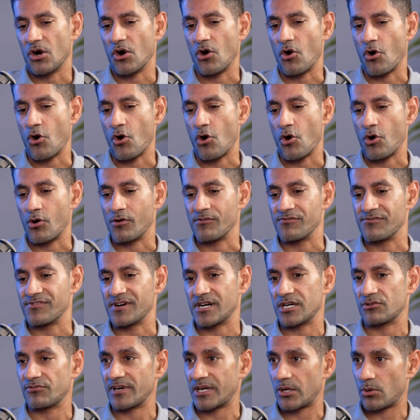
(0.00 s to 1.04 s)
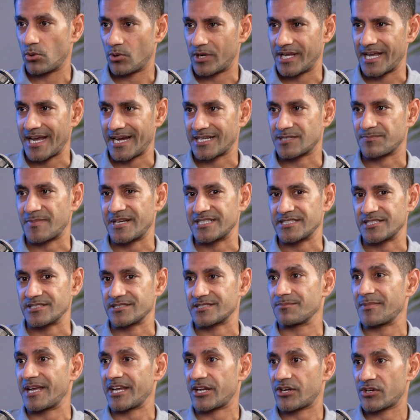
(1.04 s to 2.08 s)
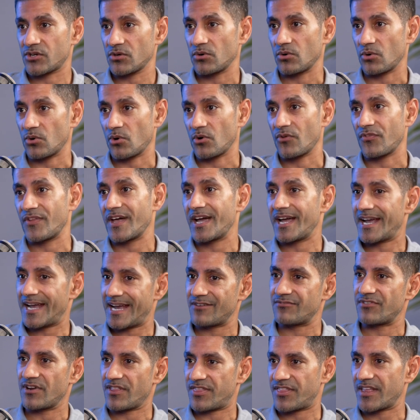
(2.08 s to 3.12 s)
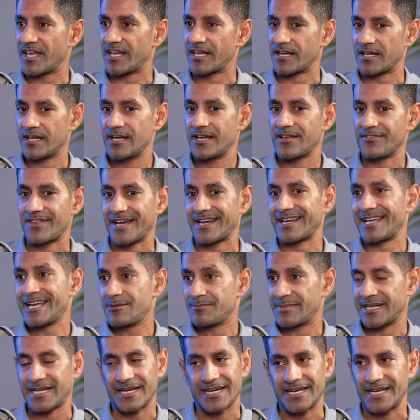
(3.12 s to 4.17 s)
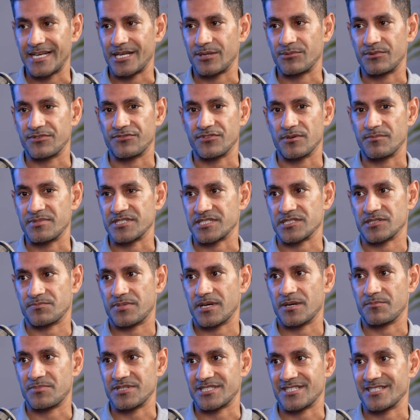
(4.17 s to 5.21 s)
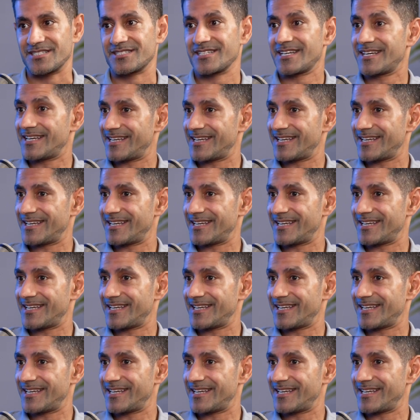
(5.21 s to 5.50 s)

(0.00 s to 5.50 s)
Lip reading: of recording expenses to make sure that everything that can be claimed for business purposes